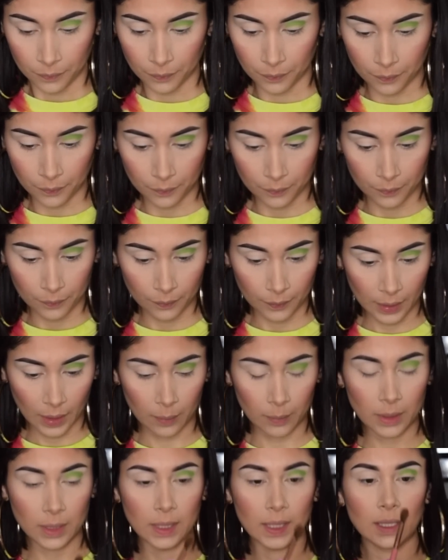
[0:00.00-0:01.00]

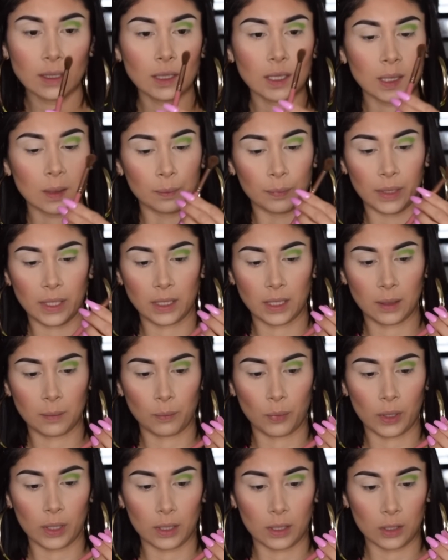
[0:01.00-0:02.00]
I'm gonna take this blending
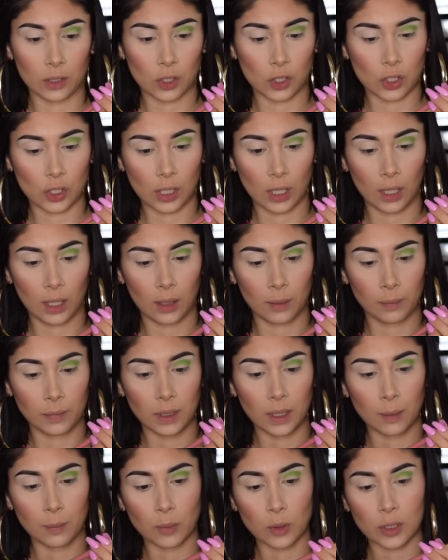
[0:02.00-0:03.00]
brush,
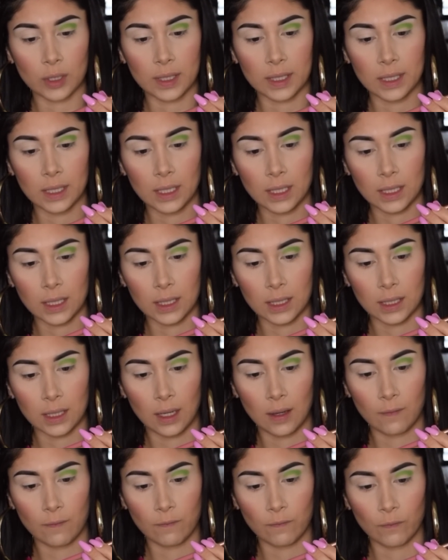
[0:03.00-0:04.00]
number 6
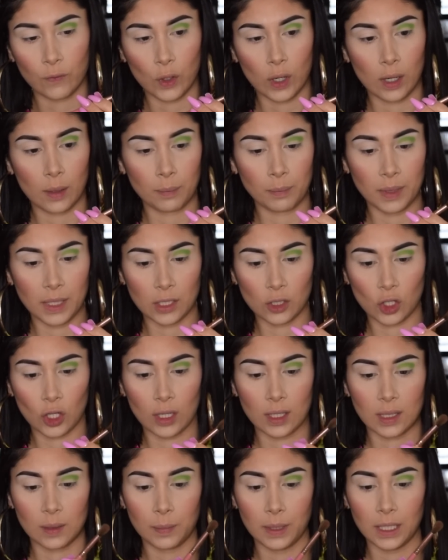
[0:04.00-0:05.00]
from BH
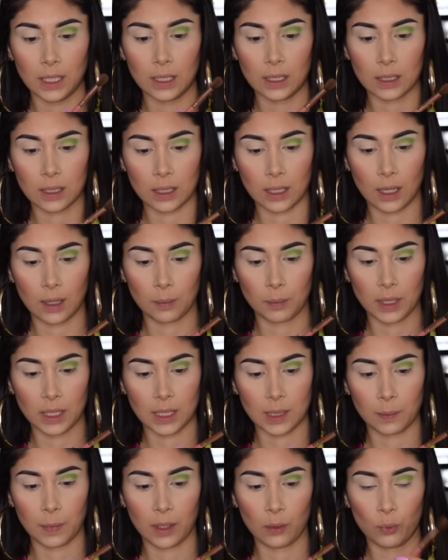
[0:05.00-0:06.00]
Cosmetics.
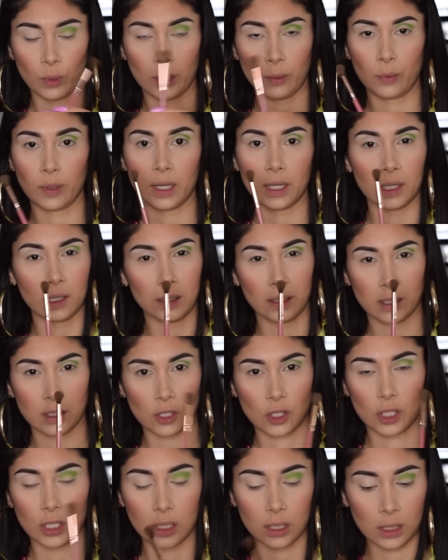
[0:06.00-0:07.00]
It's my Ray Ray
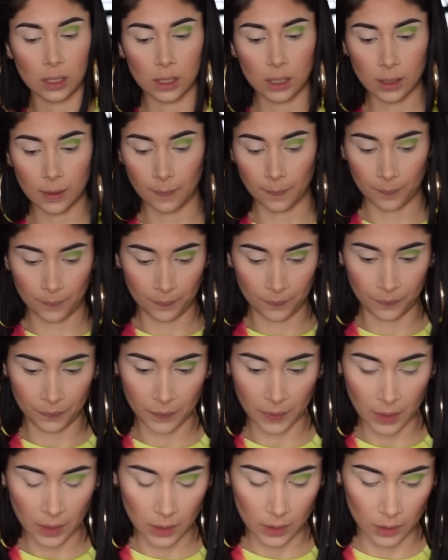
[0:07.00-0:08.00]
collection.
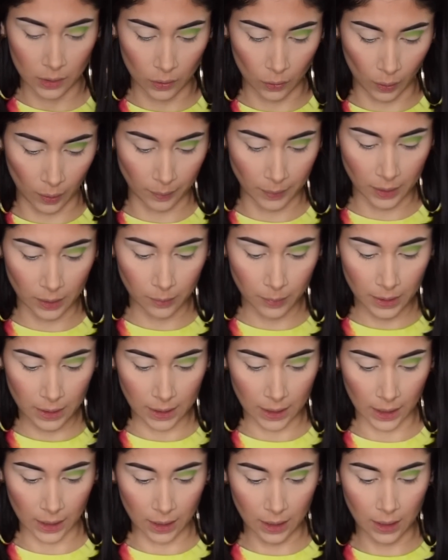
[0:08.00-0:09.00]
So I'm gonna be
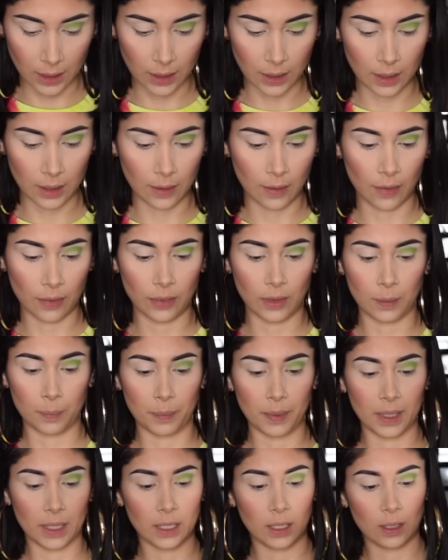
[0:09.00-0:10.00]
taking the
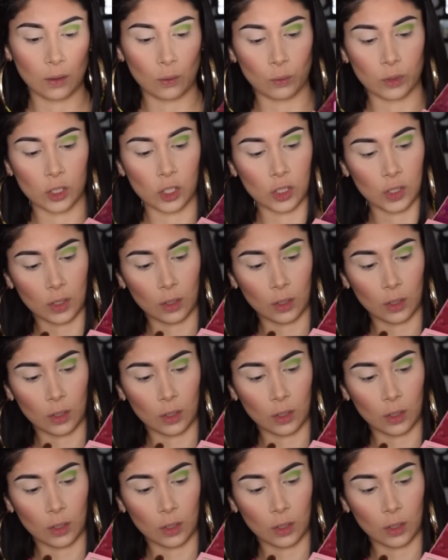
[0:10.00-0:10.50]
pink, which is